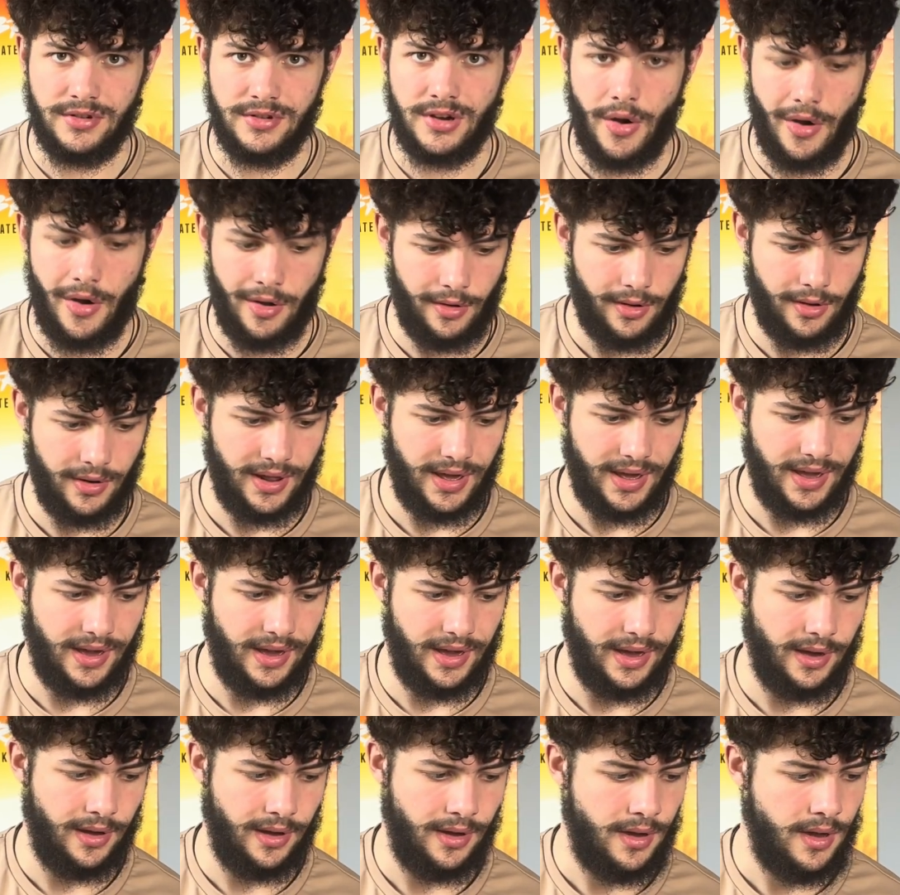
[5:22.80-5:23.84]
going on
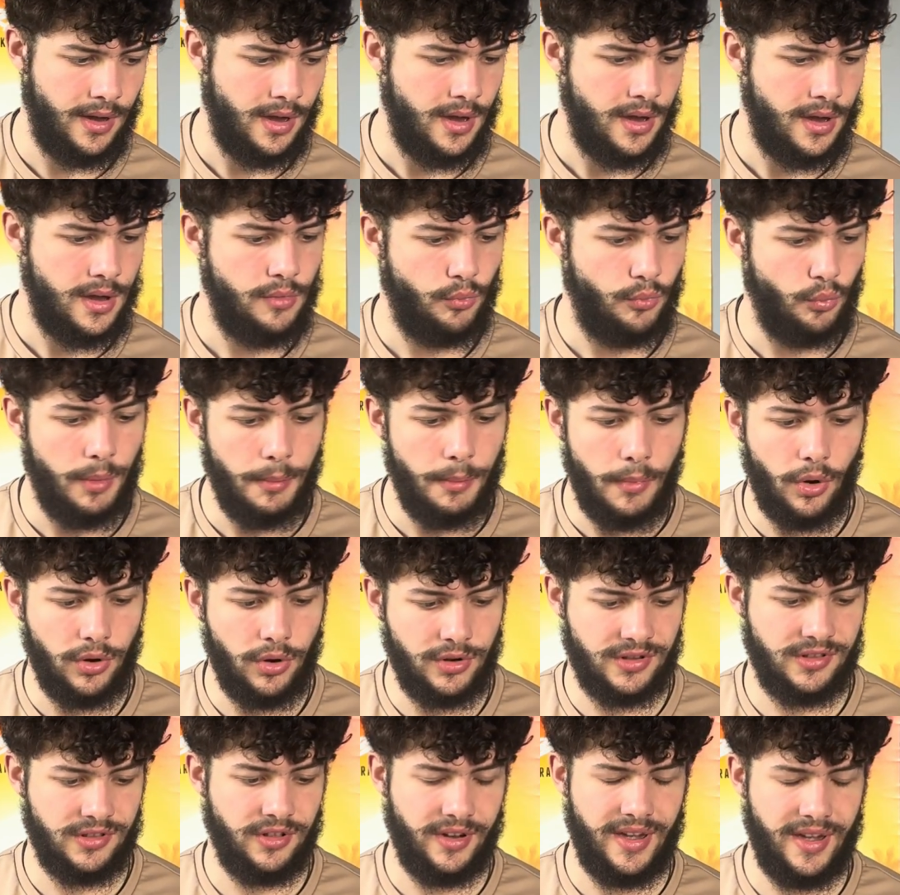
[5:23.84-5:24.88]
here. We're more
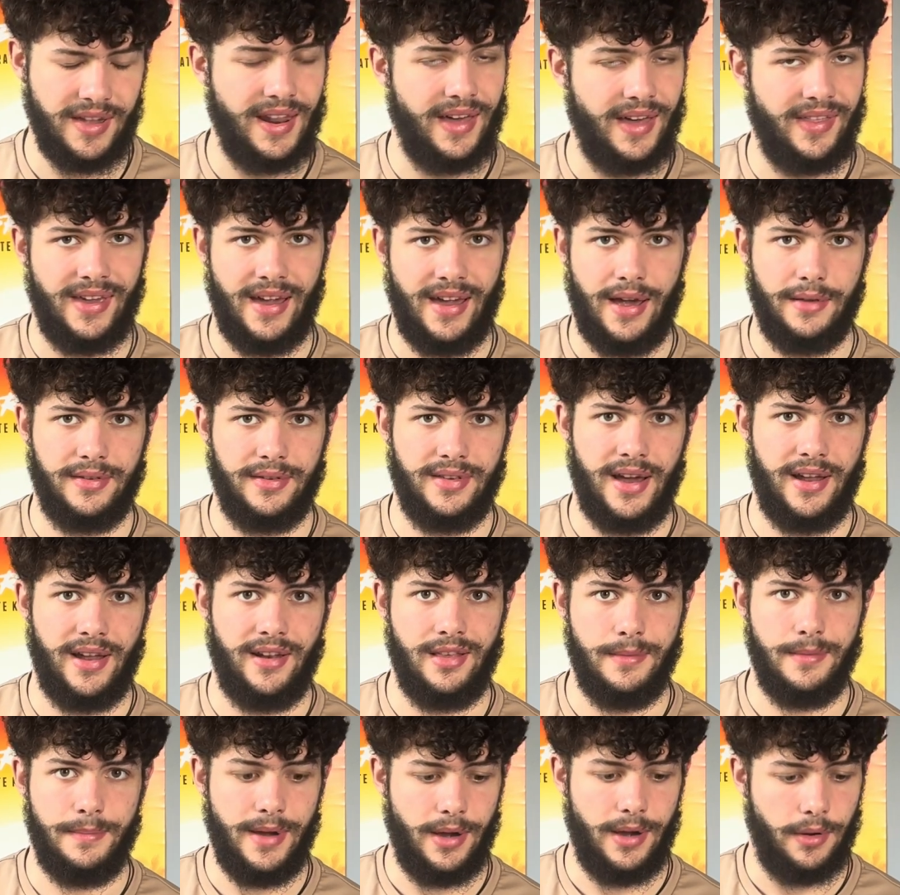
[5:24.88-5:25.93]
just looking at the outside of
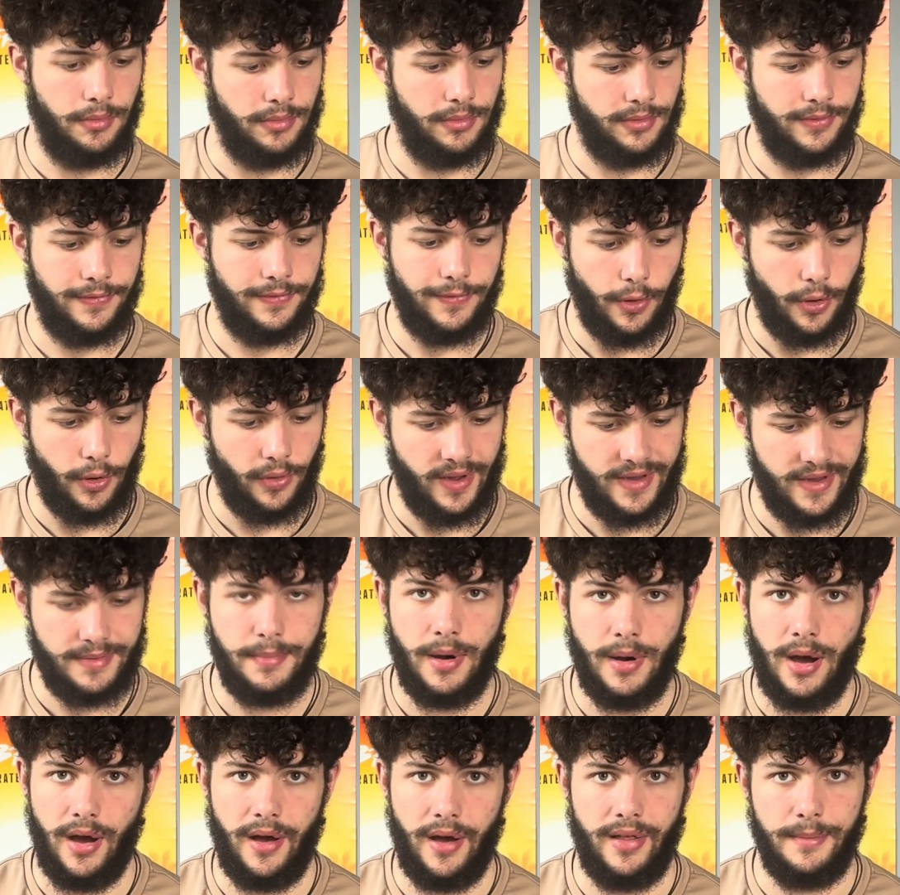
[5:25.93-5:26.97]
the build for this
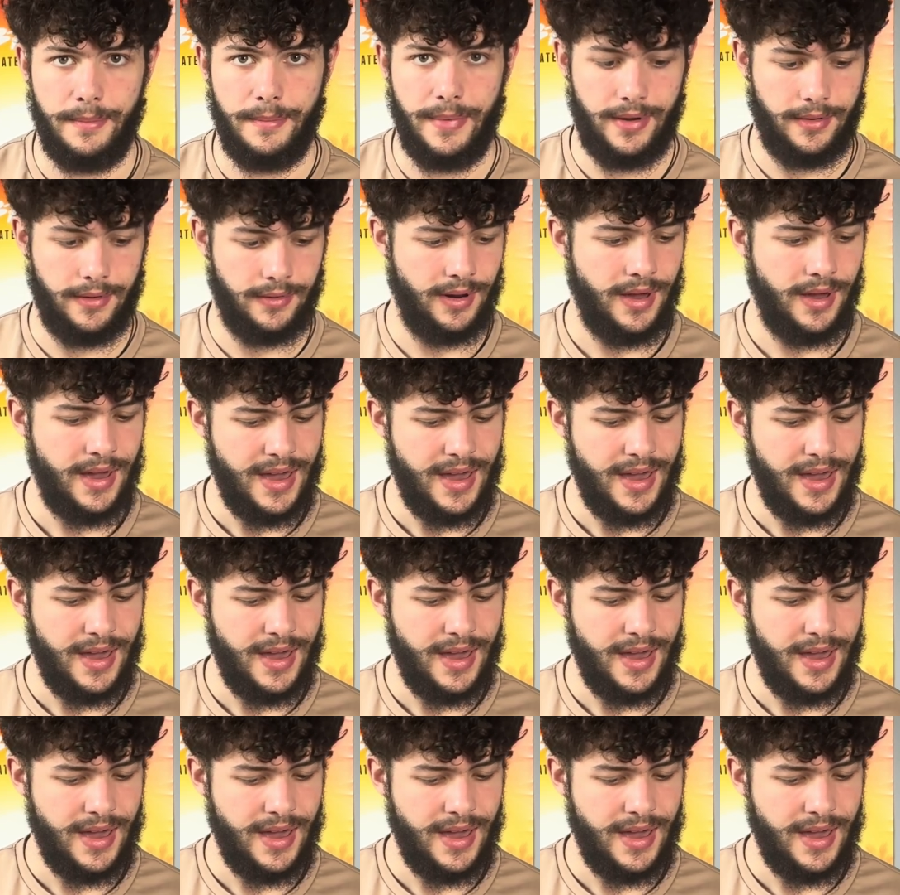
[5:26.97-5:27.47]
part of the build.